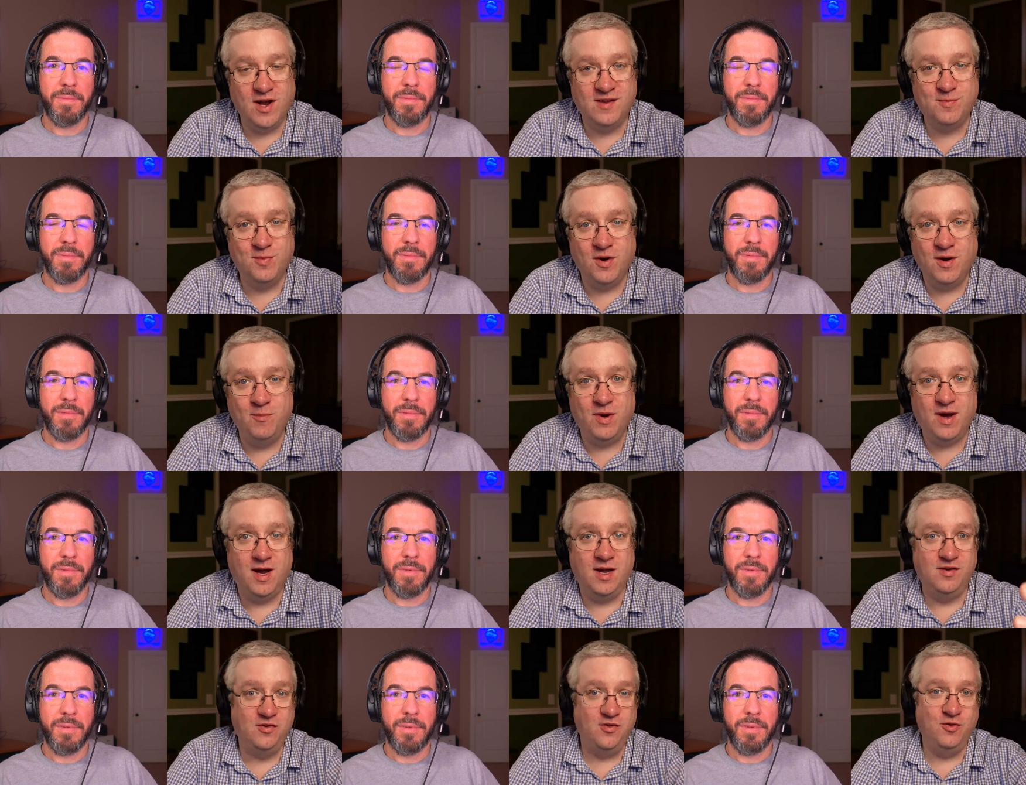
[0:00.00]
Speaker 1: Raspberry
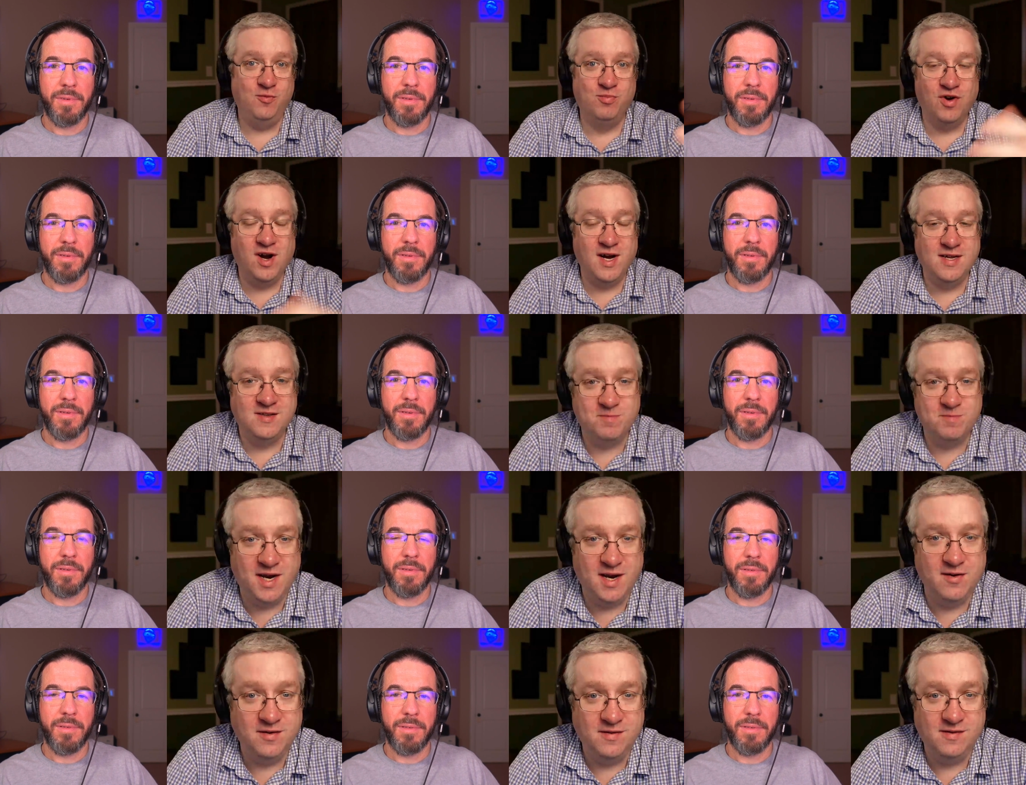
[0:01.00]
Pi to Brian's
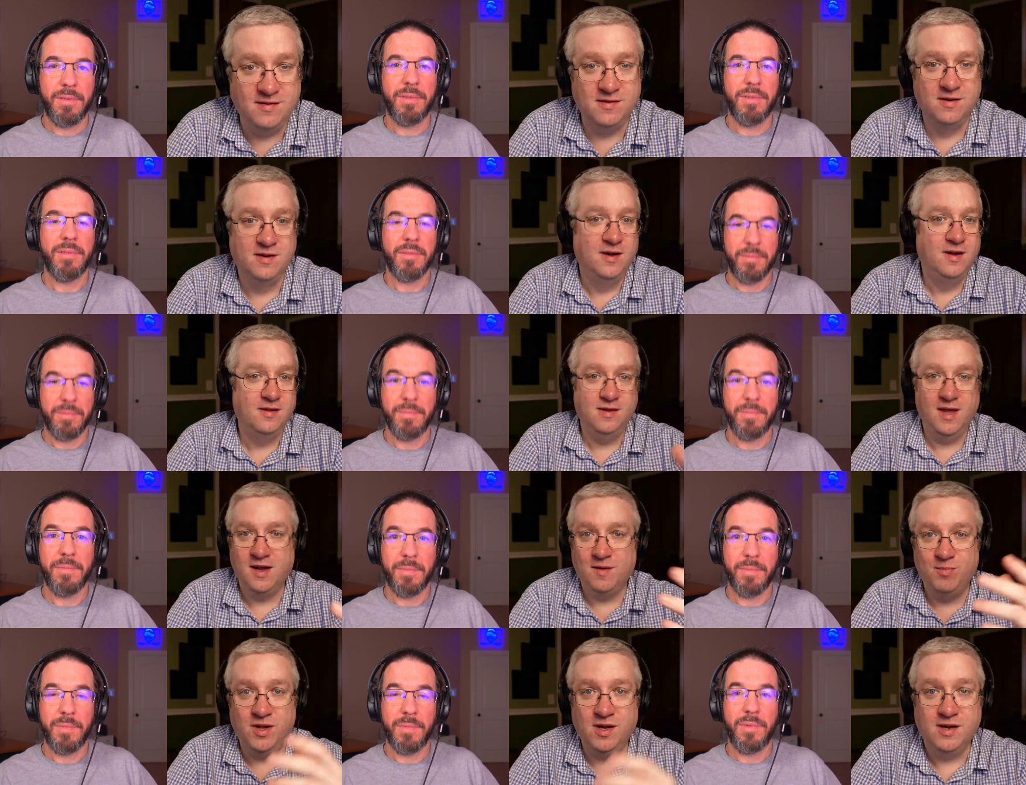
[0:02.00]
parents. They
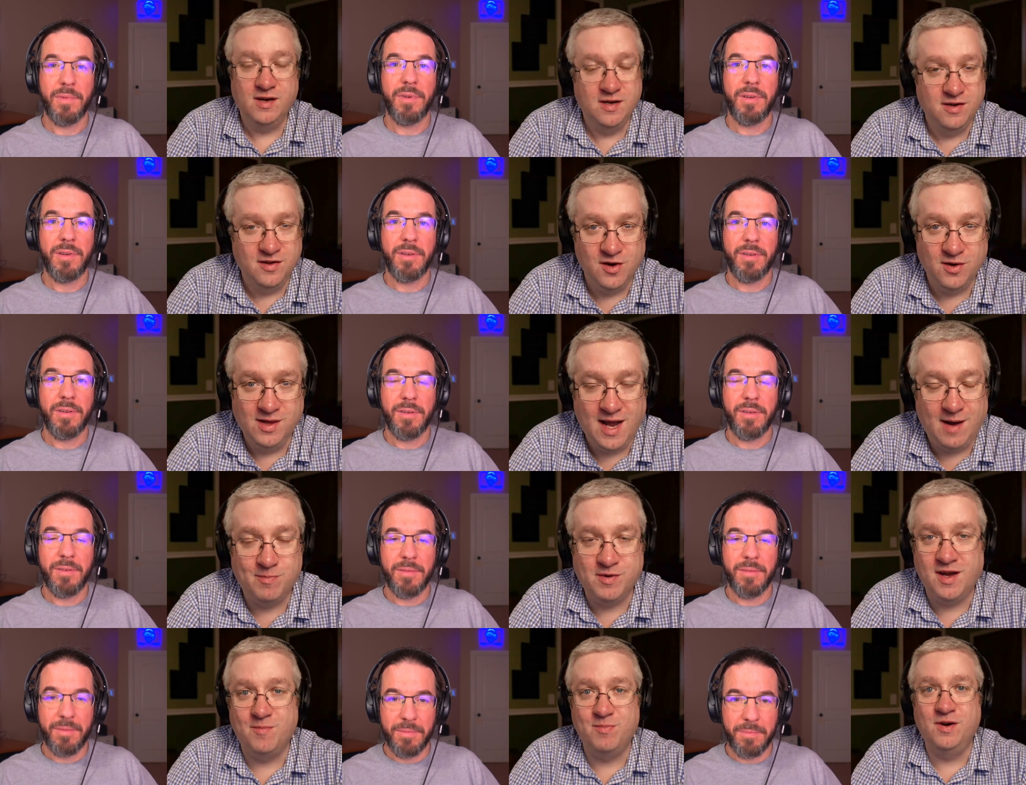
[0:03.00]
could plug it into their
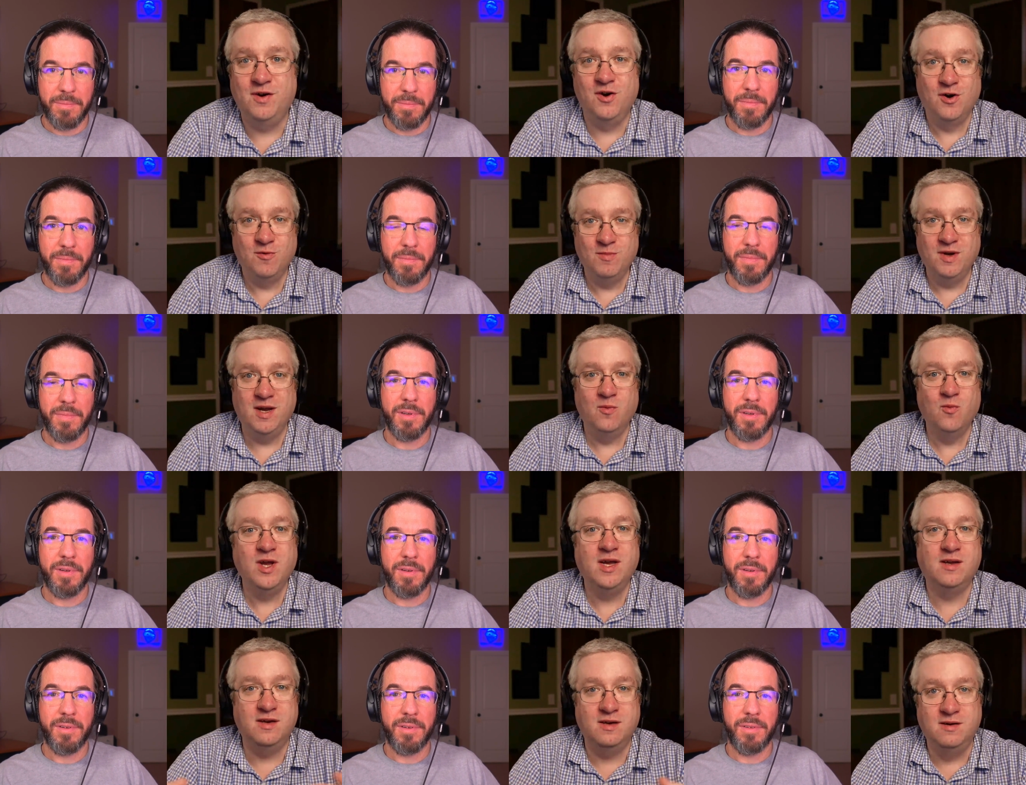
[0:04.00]
laptop at home, and we
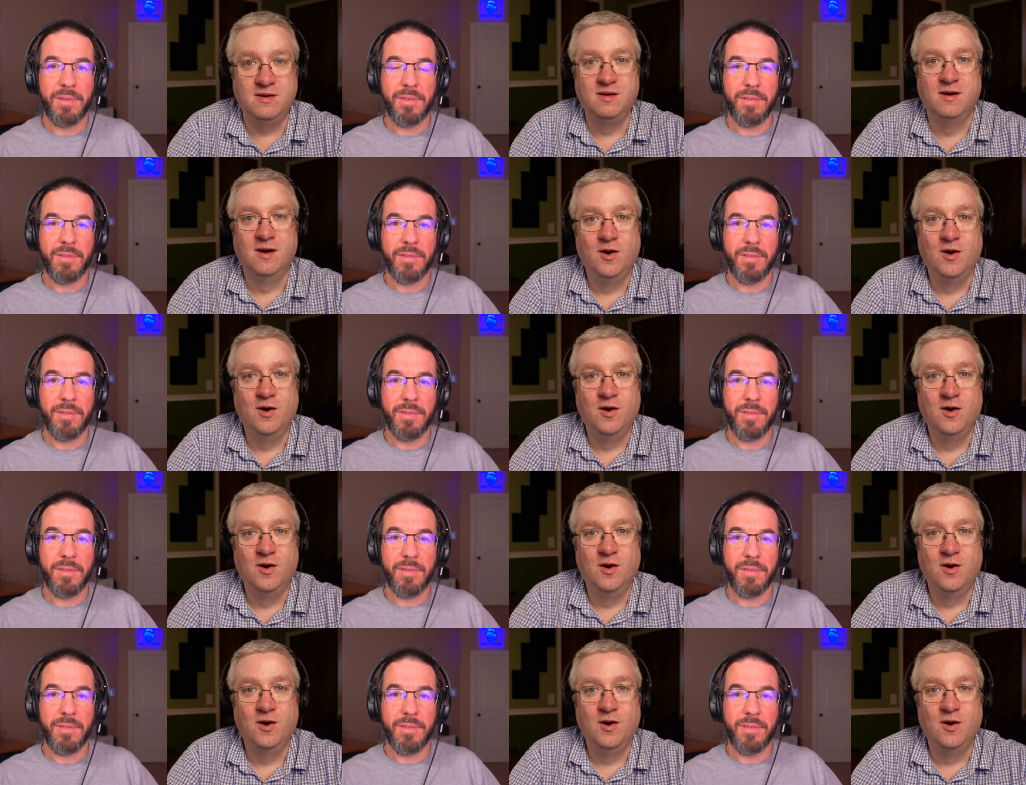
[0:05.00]
could